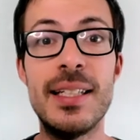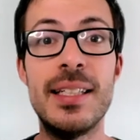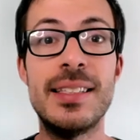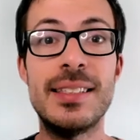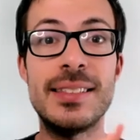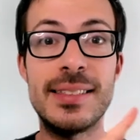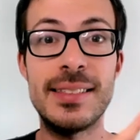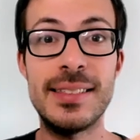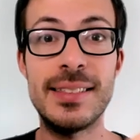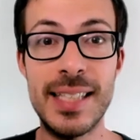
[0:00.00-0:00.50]

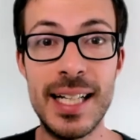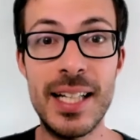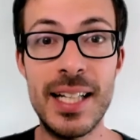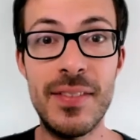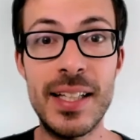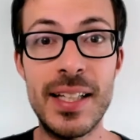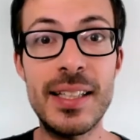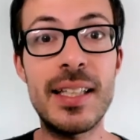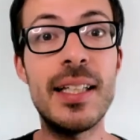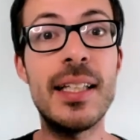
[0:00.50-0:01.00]

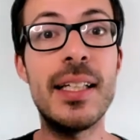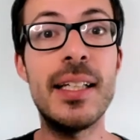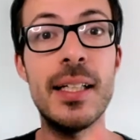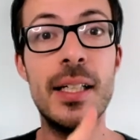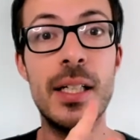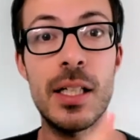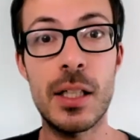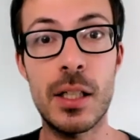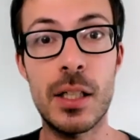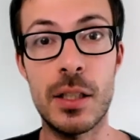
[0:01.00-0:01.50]
relevantly,
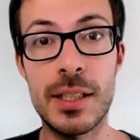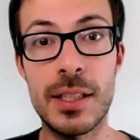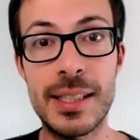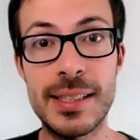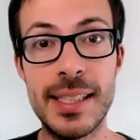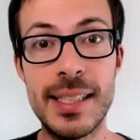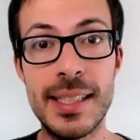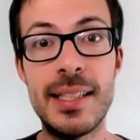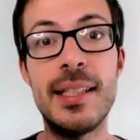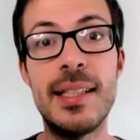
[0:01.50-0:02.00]

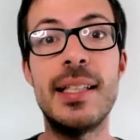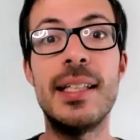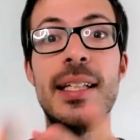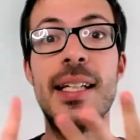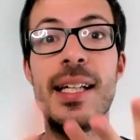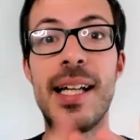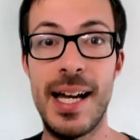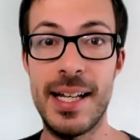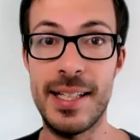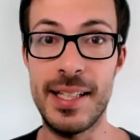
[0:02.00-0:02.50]
concretely,
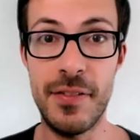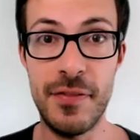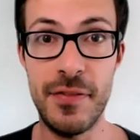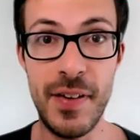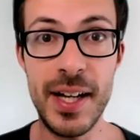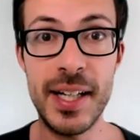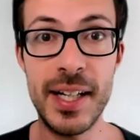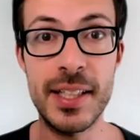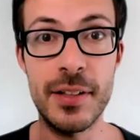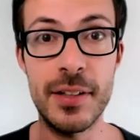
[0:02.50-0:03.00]
and
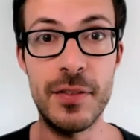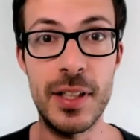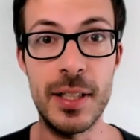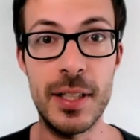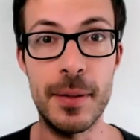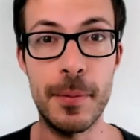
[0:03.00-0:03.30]
effectively.